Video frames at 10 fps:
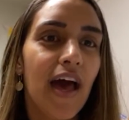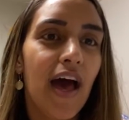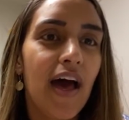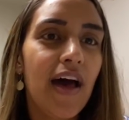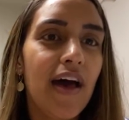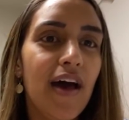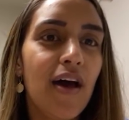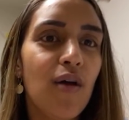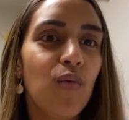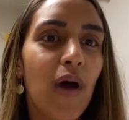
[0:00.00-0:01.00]

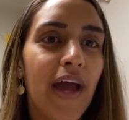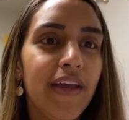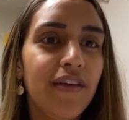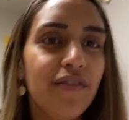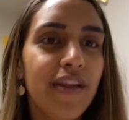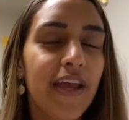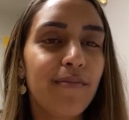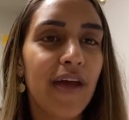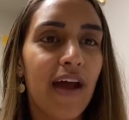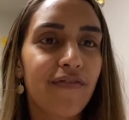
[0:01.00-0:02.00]
Uh, why you're
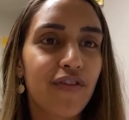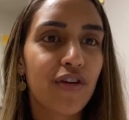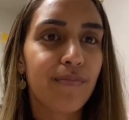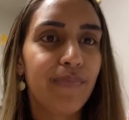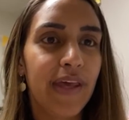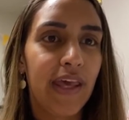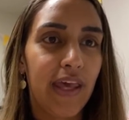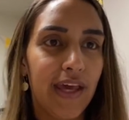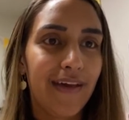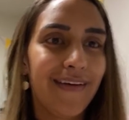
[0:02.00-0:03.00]
named after a bee.